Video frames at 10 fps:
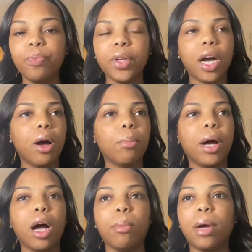you
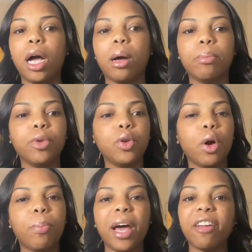know,
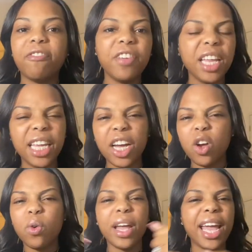pedophilia
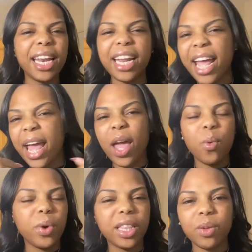going head to head
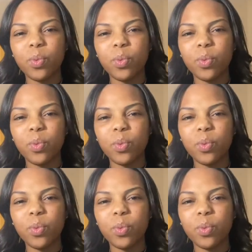with